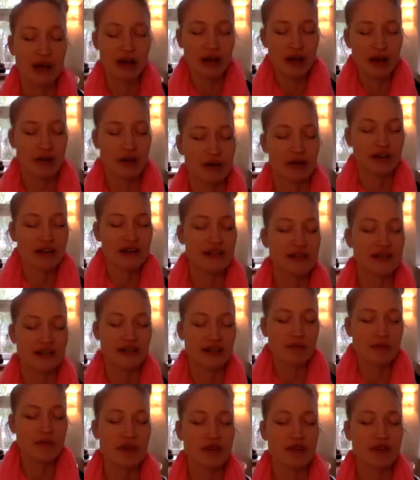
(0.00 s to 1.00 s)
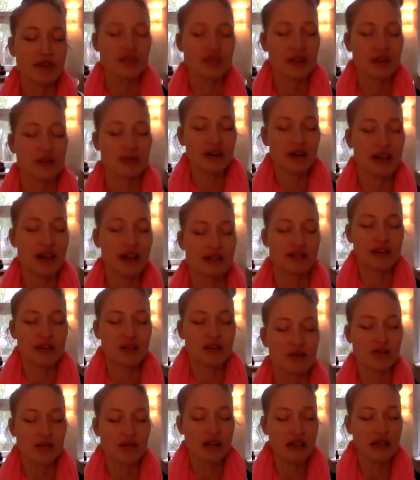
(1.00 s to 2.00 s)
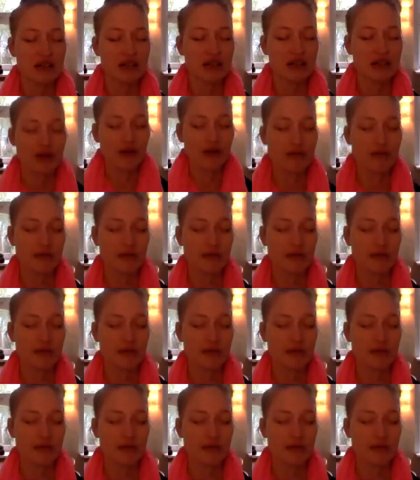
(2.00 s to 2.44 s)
Not as something that you are getting rid of,